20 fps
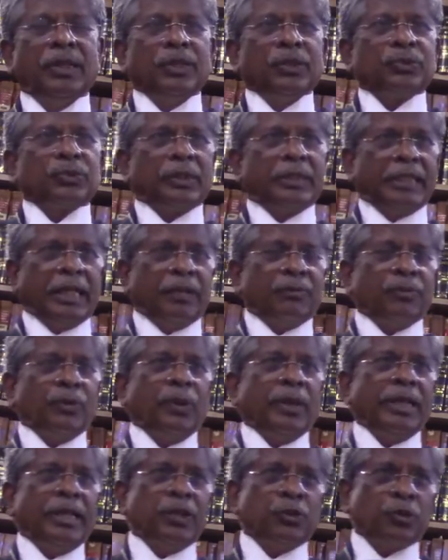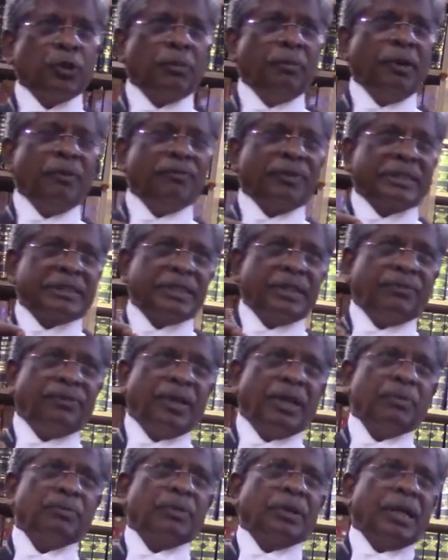So therefore, it should be first of
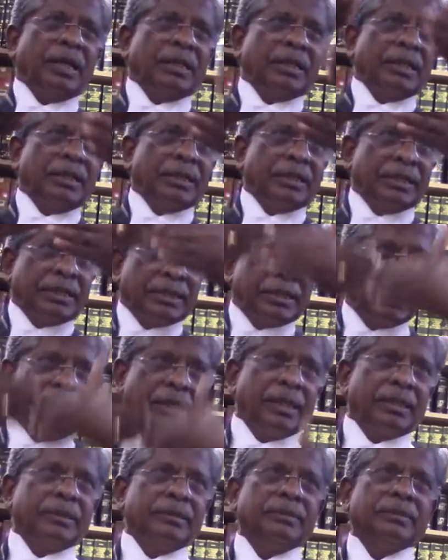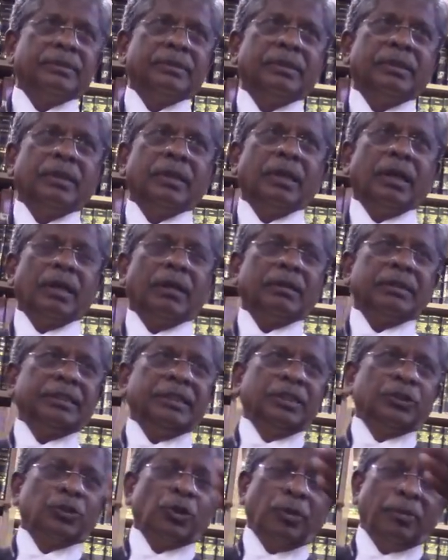all brought on record.
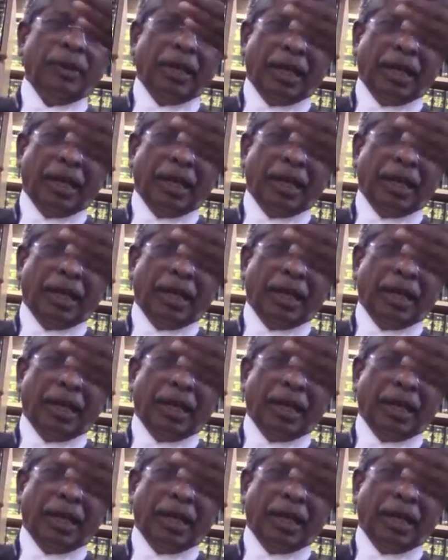It should be